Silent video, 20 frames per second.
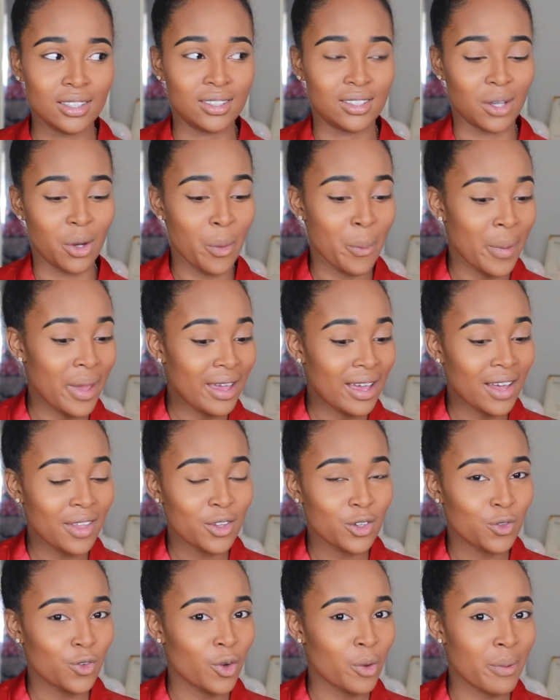don't make
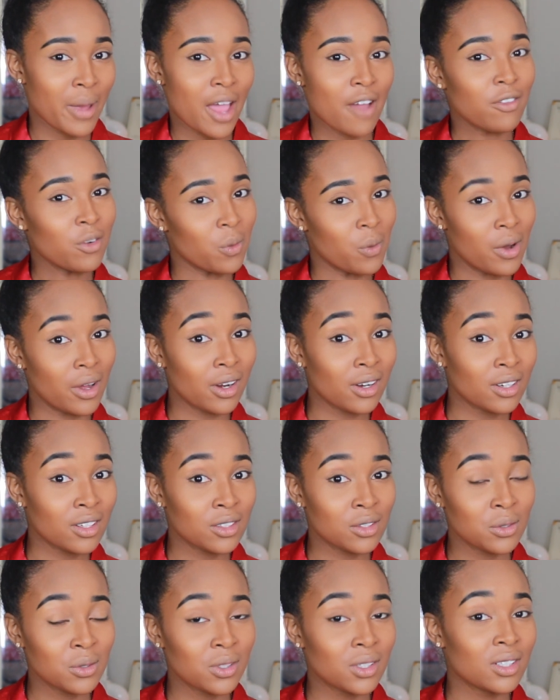others feel bad for wanting
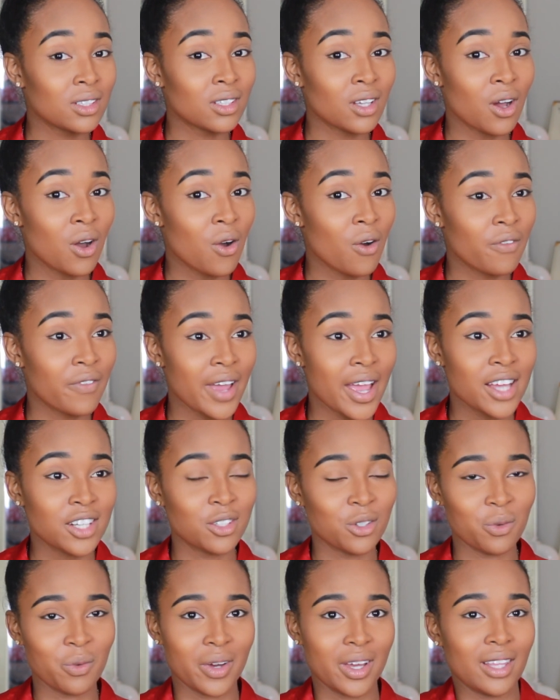to do it the
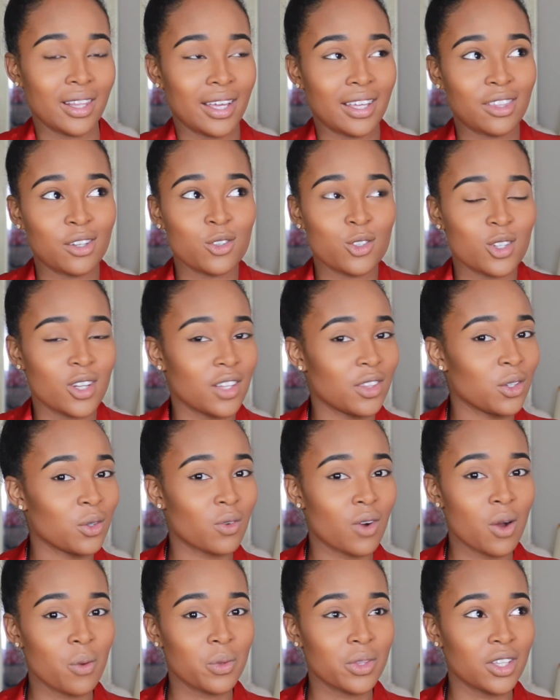old-fashioned way. Like, there's
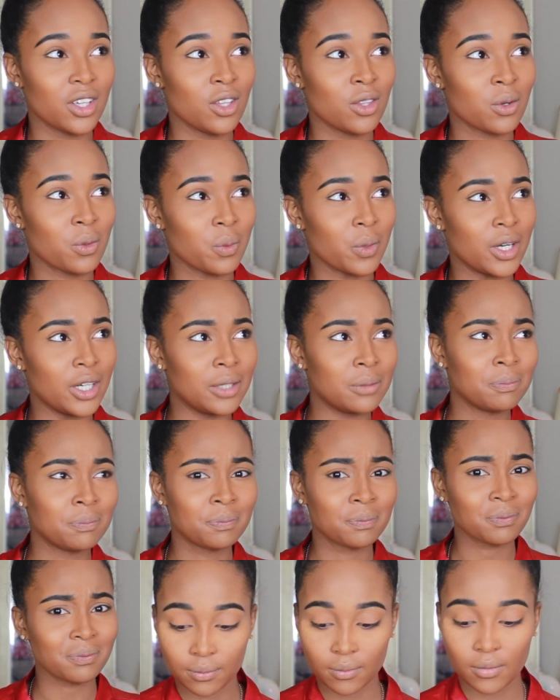nothing wrong with either one.
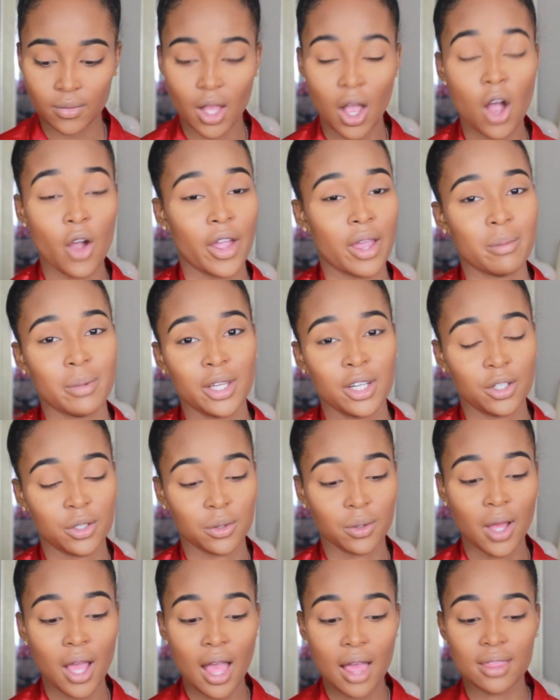Okay, but
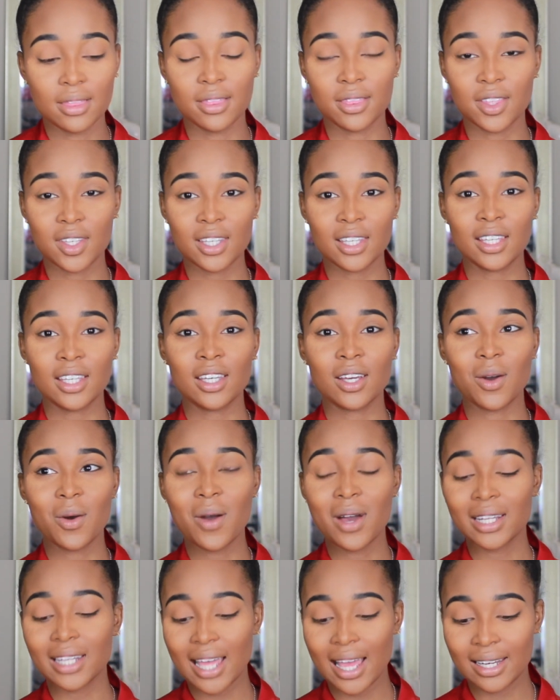anywho, the
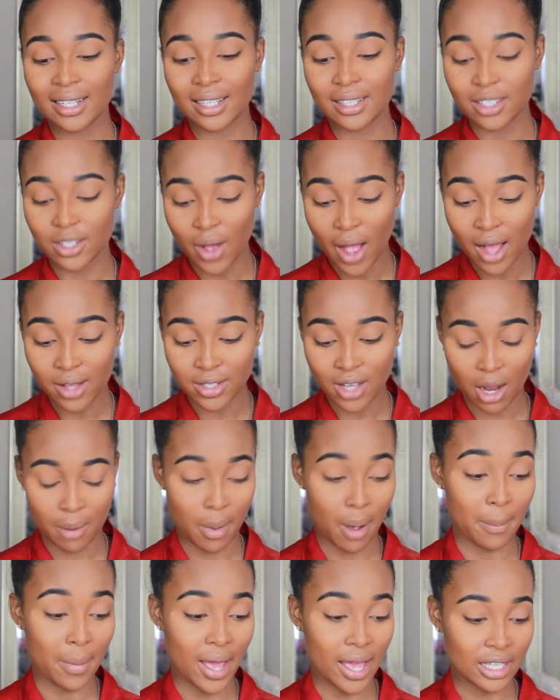online date. So I'll talk
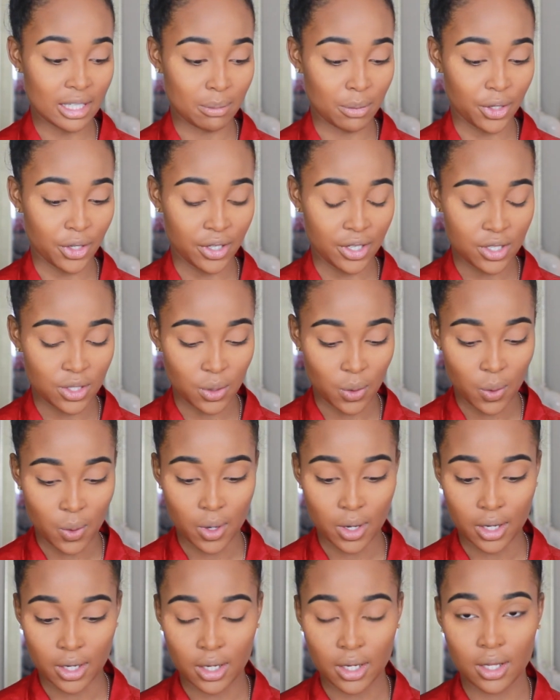about my experience
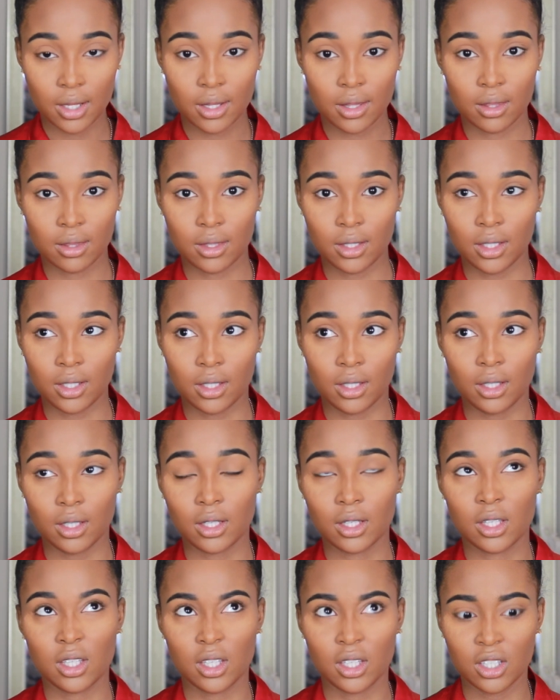on the
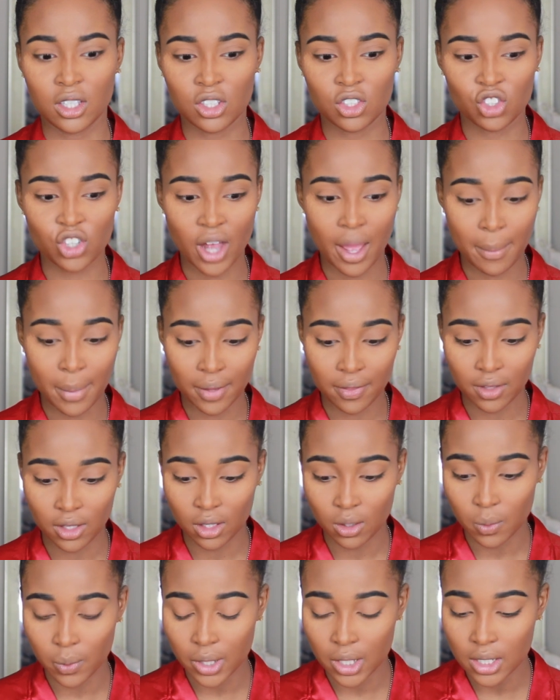Hinge app, I
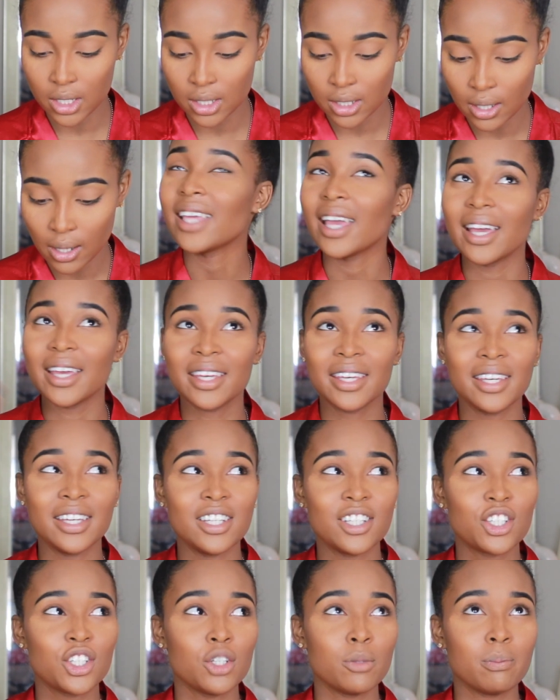think it was. Yeah,
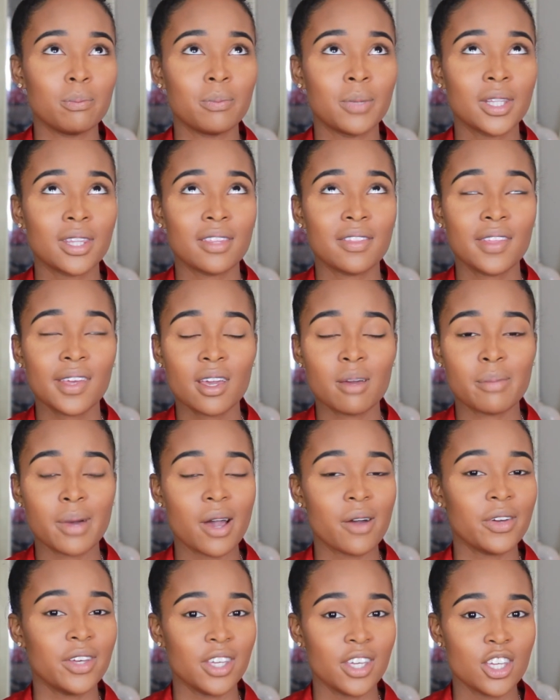Hinge. But the thing
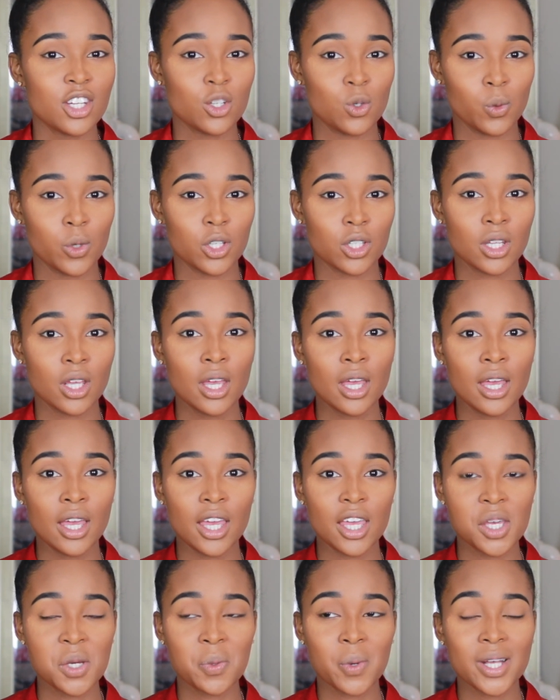about Hinge was
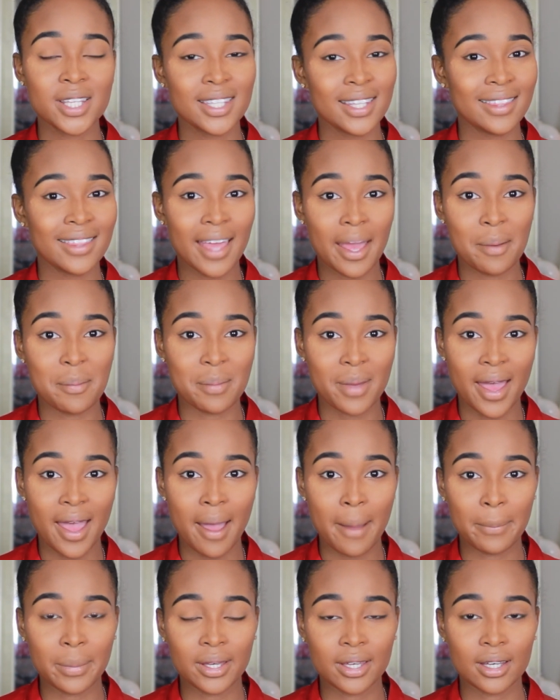it wasn't that
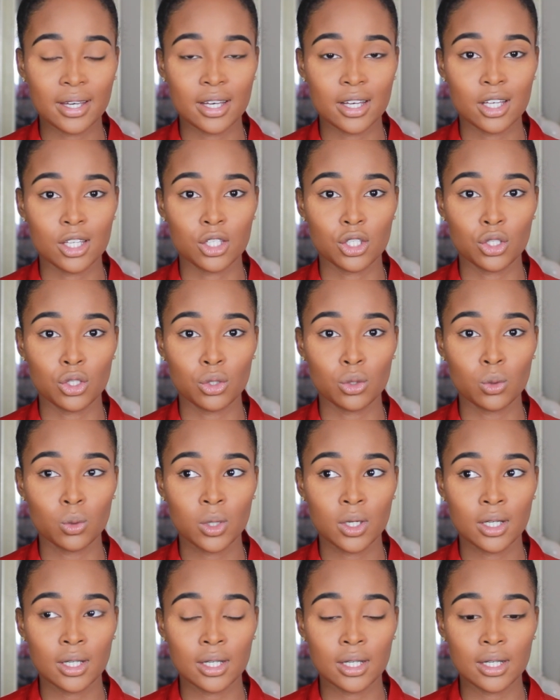bad because
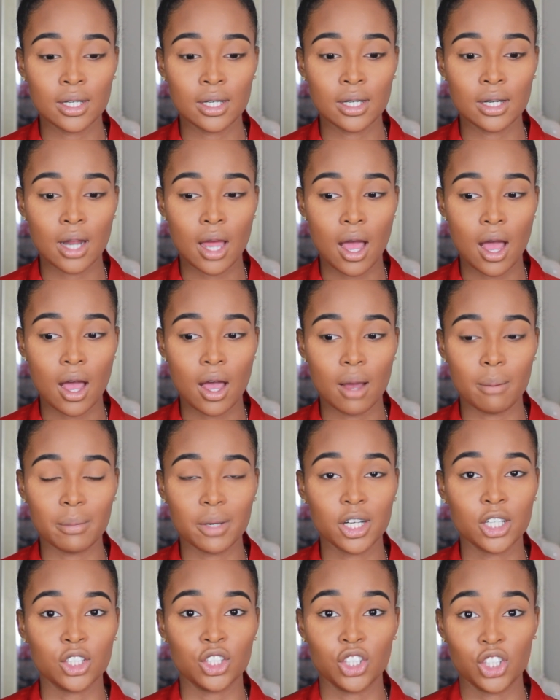you could
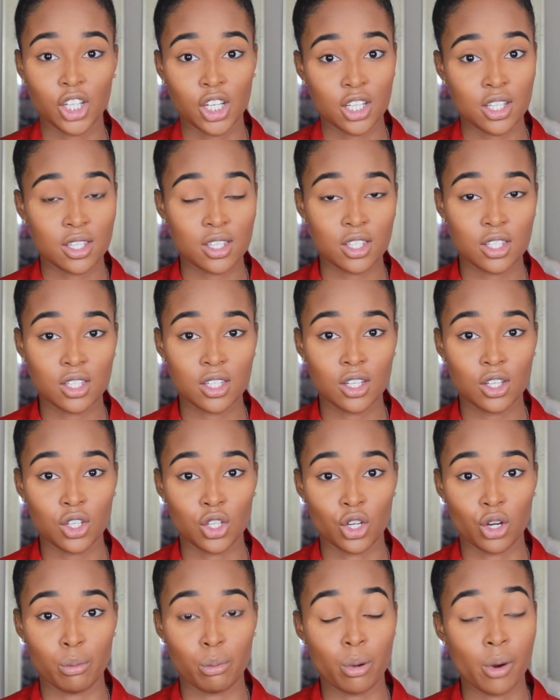adjust
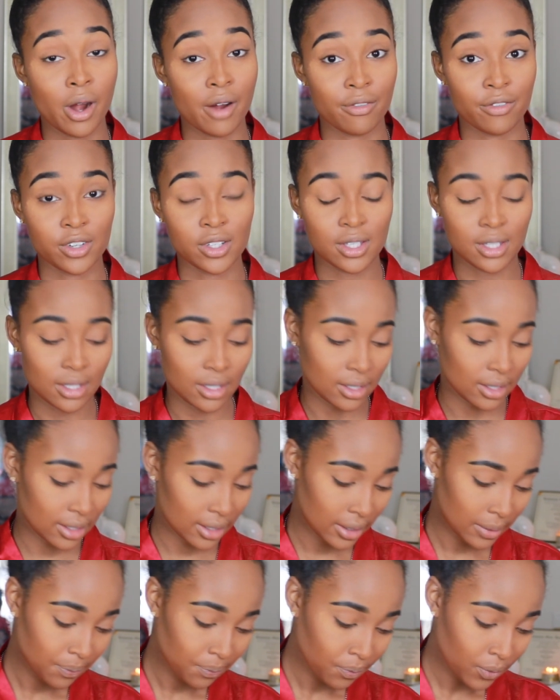your
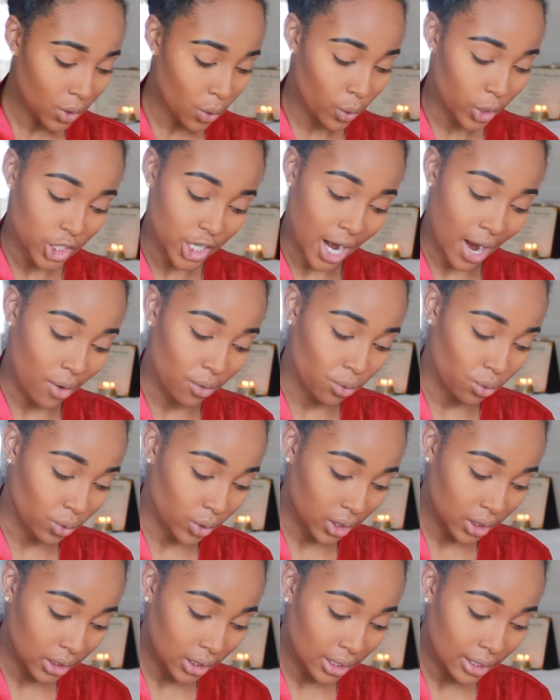preferences, which I
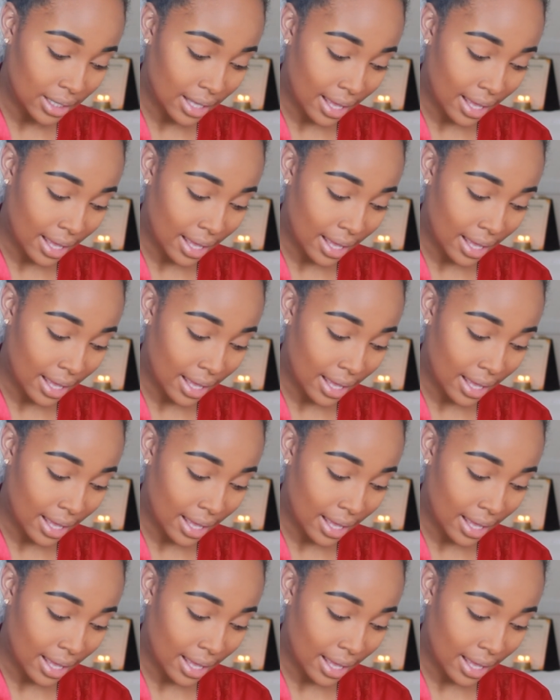really